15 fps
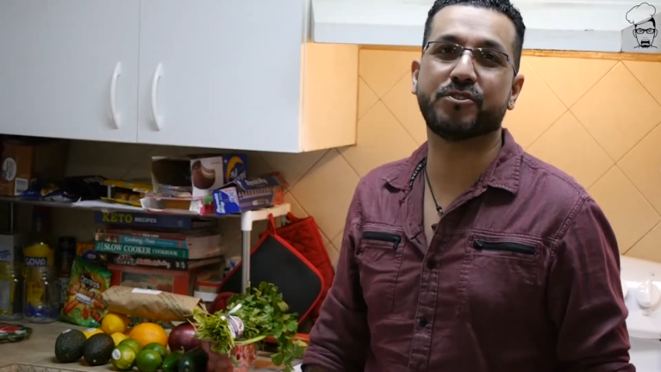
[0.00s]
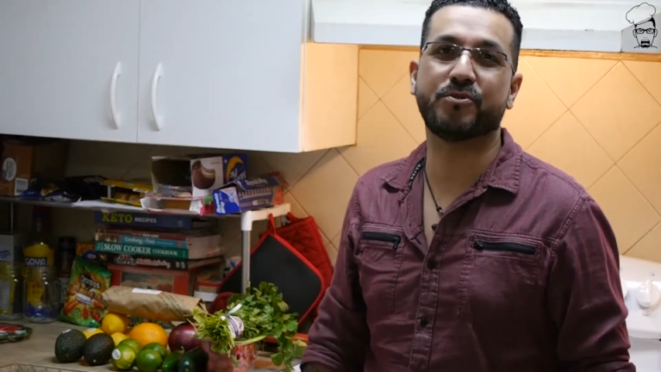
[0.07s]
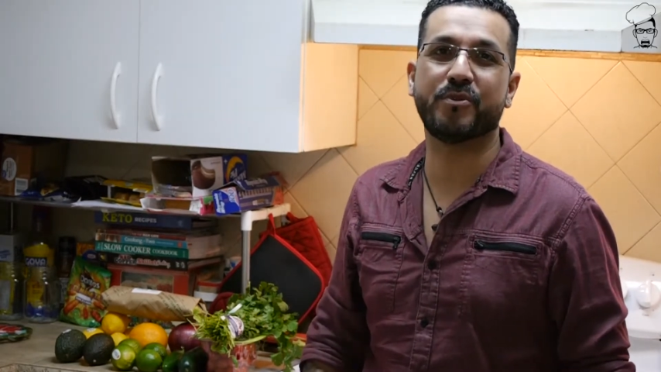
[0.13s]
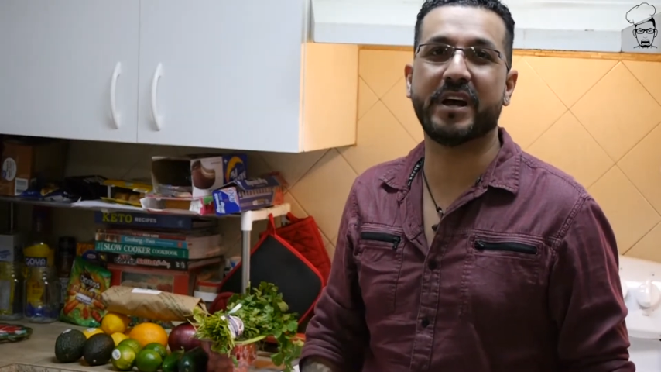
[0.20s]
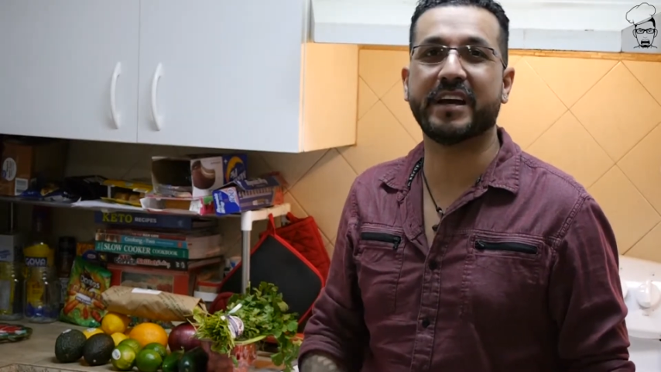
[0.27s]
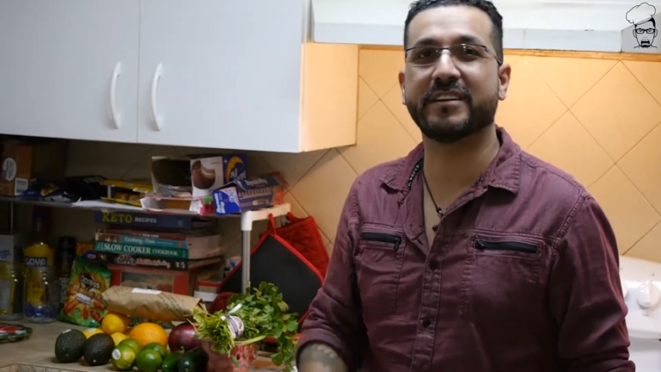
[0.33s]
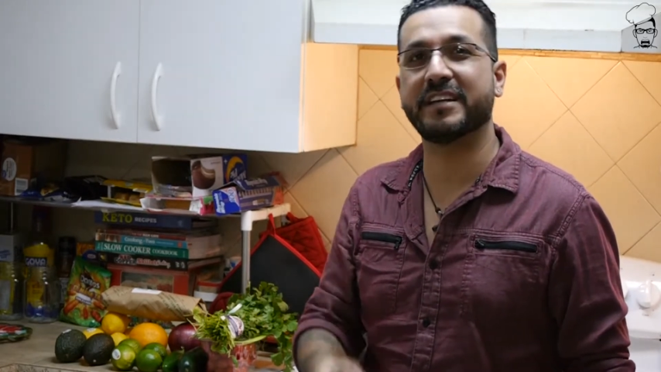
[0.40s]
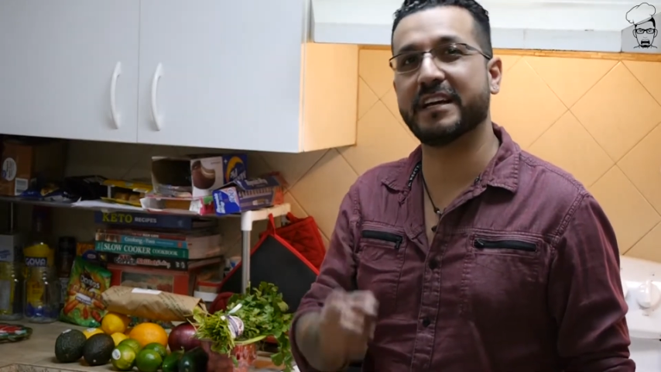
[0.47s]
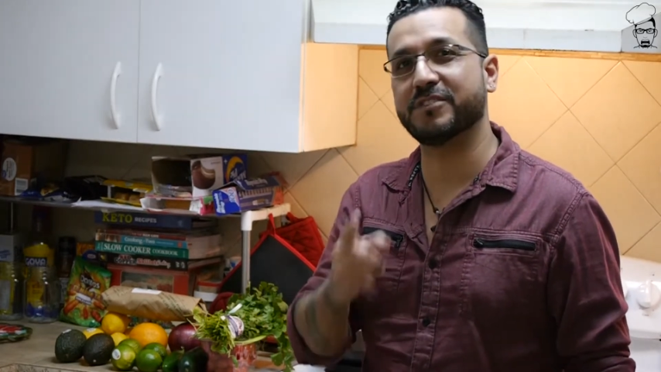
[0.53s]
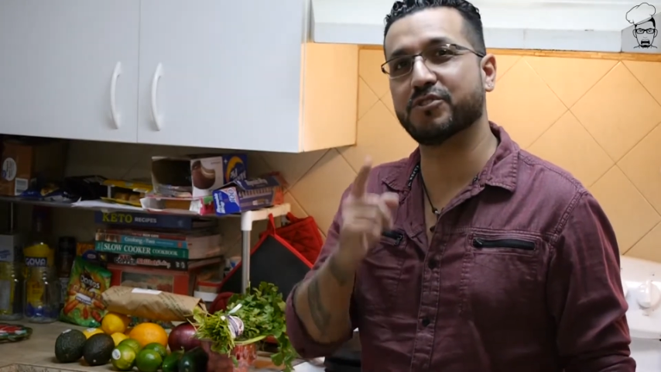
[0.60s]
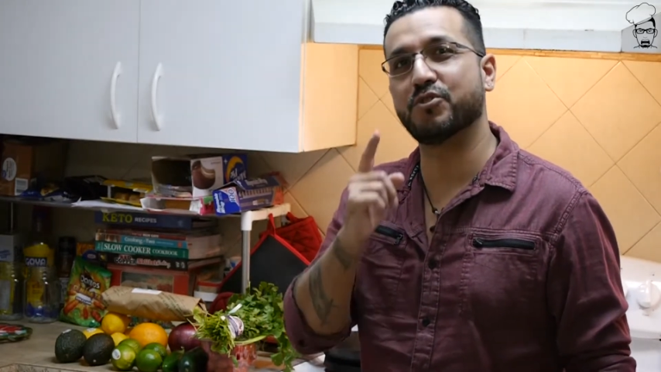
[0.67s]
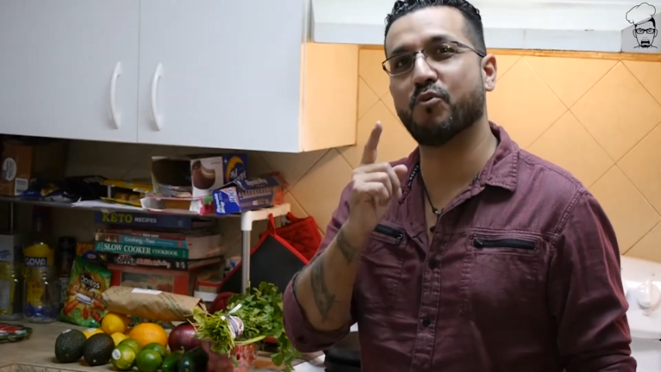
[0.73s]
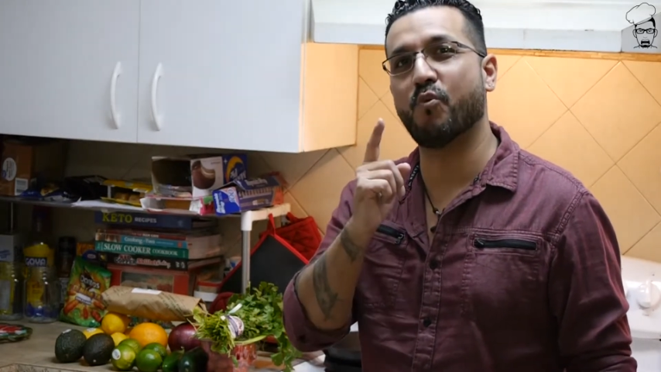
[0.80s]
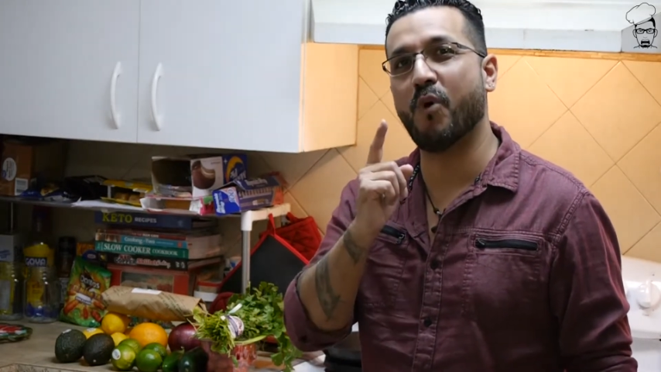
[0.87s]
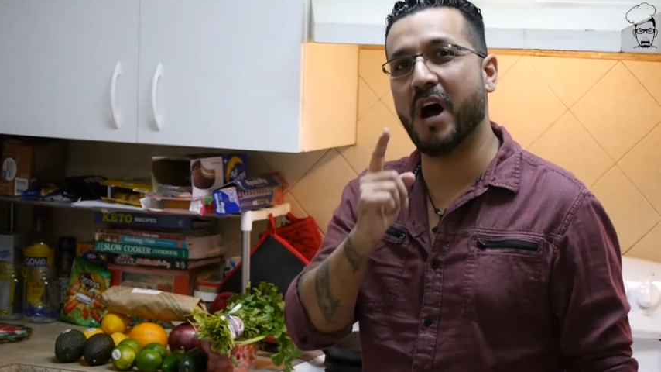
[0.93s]
correctly as
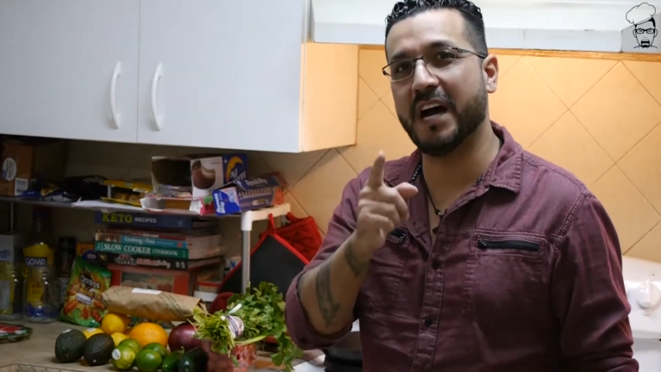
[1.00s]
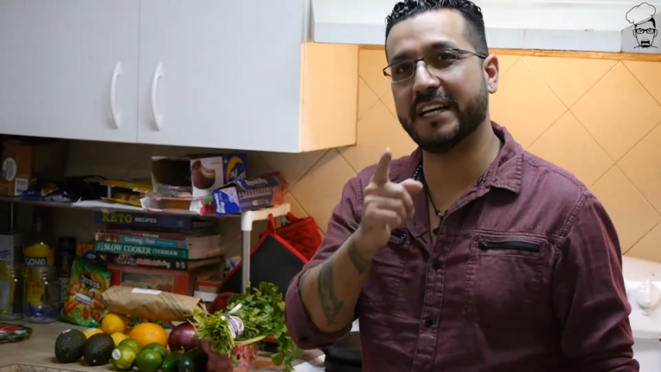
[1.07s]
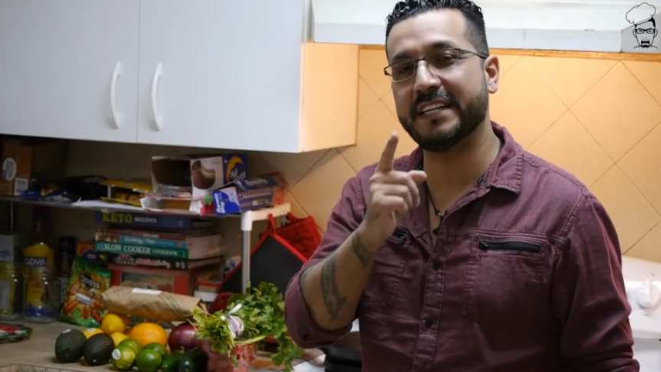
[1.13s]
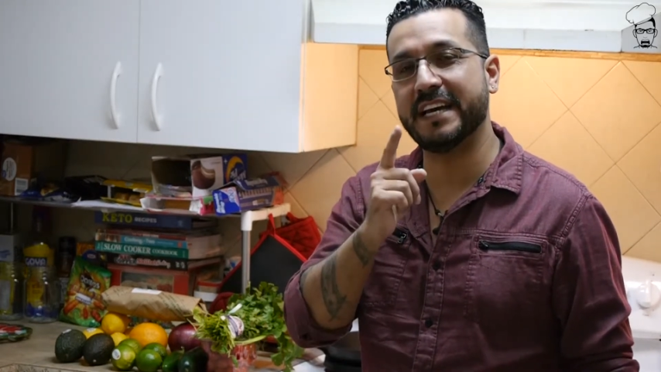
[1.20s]
to why